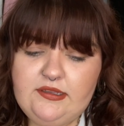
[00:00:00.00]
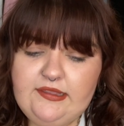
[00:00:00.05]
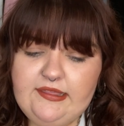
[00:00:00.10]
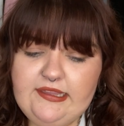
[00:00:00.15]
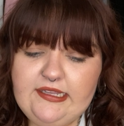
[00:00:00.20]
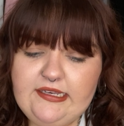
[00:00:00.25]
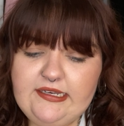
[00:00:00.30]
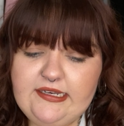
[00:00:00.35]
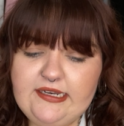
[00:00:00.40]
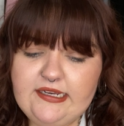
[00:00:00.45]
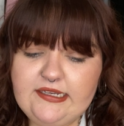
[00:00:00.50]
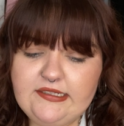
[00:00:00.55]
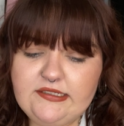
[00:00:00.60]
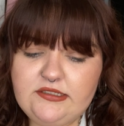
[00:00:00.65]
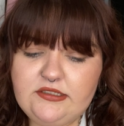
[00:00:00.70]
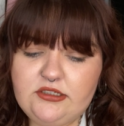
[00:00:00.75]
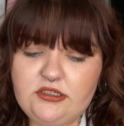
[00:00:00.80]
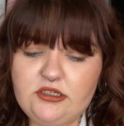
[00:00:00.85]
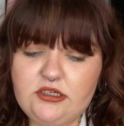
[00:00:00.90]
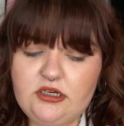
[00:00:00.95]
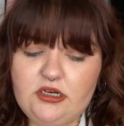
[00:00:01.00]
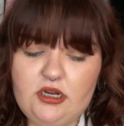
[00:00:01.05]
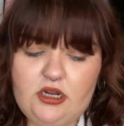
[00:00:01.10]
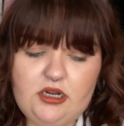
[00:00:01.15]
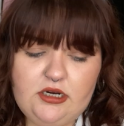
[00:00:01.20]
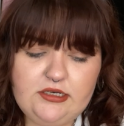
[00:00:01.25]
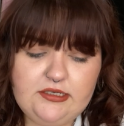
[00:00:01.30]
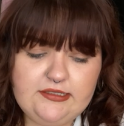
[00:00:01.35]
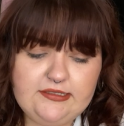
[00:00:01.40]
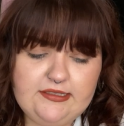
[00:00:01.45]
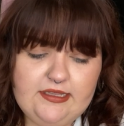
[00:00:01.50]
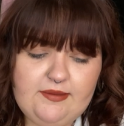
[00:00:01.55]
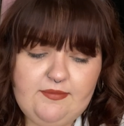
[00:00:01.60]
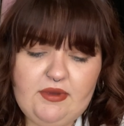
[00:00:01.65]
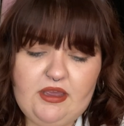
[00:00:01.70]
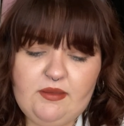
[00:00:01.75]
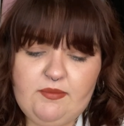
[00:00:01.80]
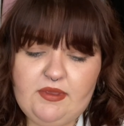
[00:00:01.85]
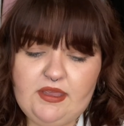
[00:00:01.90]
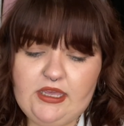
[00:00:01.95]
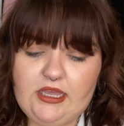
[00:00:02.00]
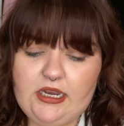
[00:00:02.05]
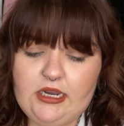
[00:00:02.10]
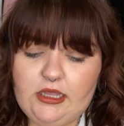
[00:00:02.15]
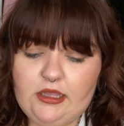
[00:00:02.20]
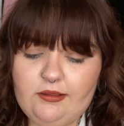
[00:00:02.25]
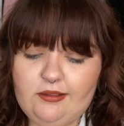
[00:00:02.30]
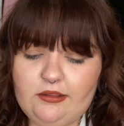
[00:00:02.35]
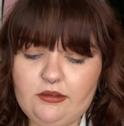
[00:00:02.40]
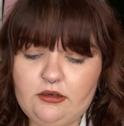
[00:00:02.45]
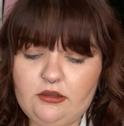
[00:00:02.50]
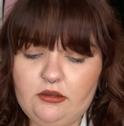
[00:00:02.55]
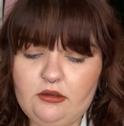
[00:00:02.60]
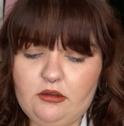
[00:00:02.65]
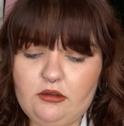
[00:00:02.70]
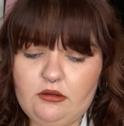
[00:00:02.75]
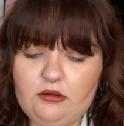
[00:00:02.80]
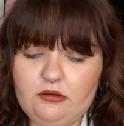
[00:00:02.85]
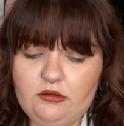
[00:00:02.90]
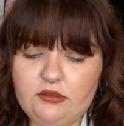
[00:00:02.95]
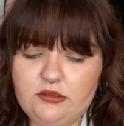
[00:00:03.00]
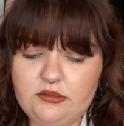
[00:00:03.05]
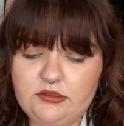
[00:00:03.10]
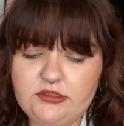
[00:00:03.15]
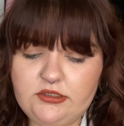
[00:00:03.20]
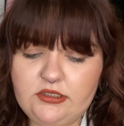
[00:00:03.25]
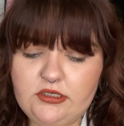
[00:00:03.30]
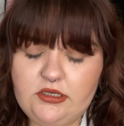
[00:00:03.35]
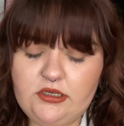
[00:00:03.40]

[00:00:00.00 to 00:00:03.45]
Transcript: The tester honestly might be getting a little old.